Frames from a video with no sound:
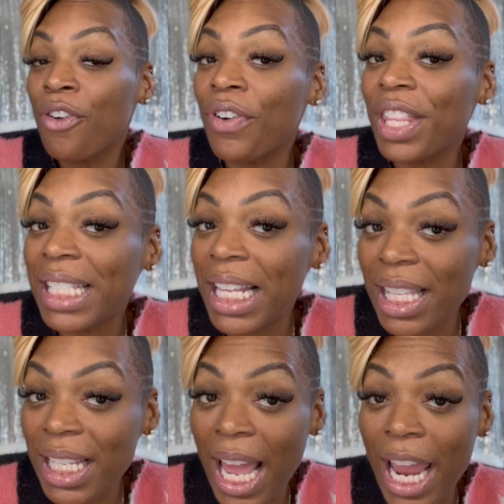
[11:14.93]
for the scent
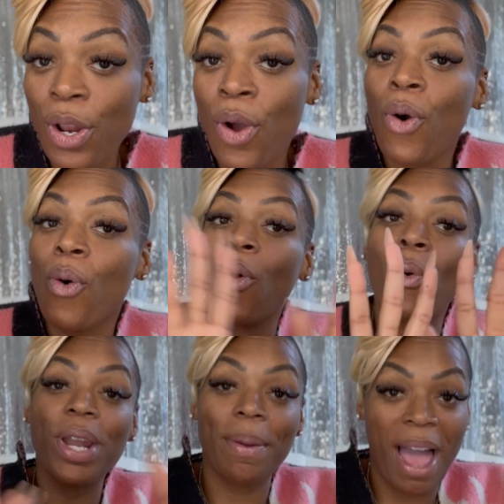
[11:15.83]
of the night or
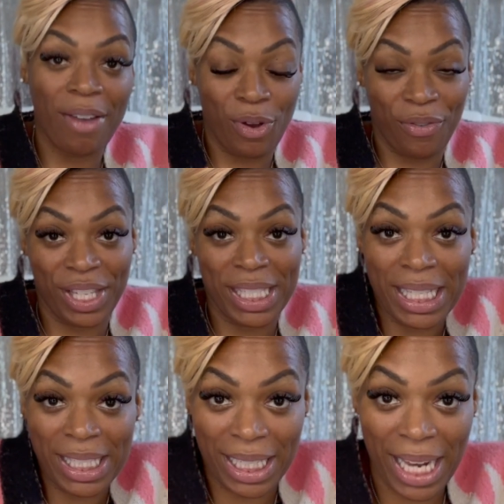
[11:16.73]
what I'm having on for the
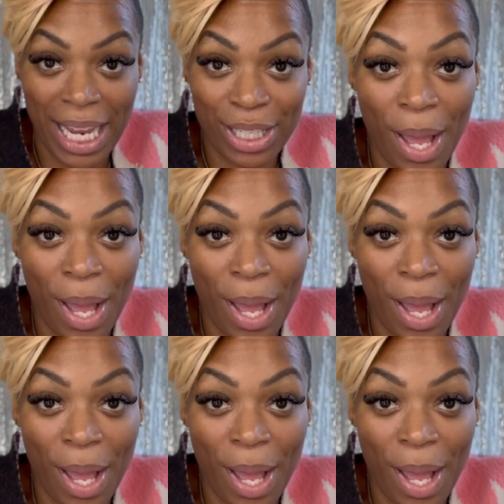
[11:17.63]
scent of the night.